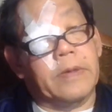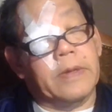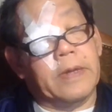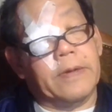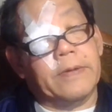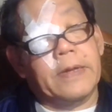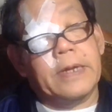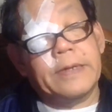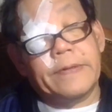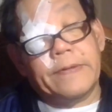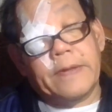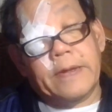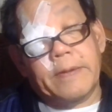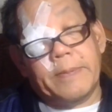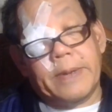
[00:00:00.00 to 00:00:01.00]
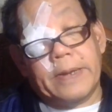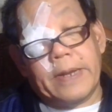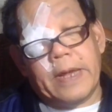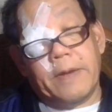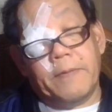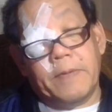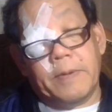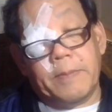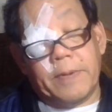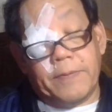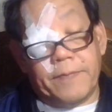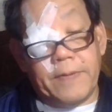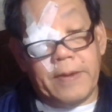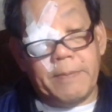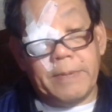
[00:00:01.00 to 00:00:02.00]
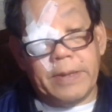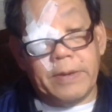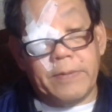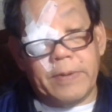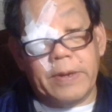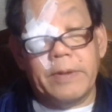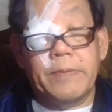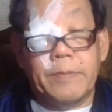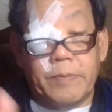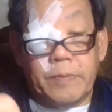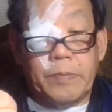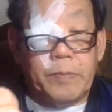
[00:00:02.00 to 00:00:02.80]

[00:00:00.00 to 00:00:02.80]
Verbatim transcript: Now, nice thing about having my family around,